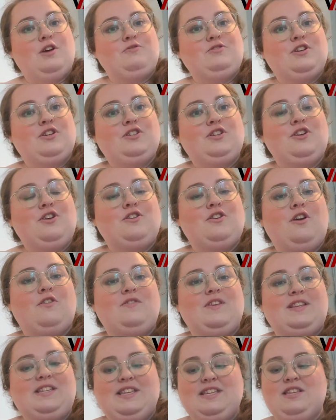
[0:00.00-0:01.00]
just so you know,
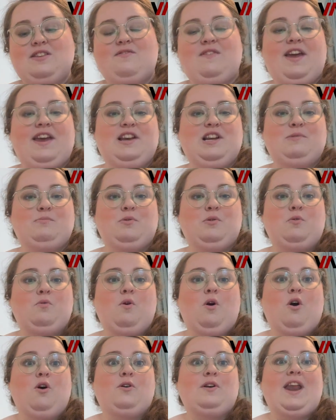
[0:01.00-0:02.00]
this is
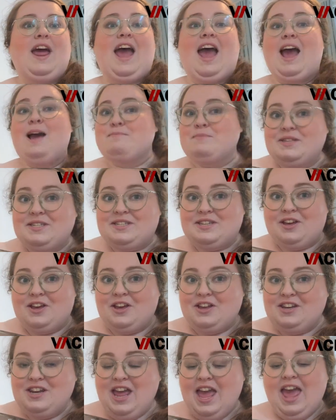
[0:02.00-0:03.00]
available on
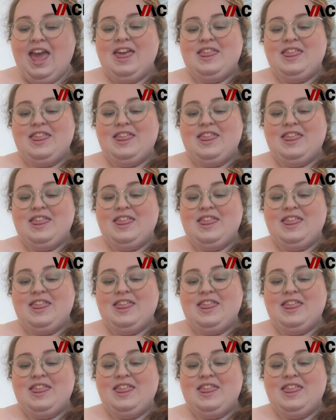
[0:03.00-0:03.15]
Amazon.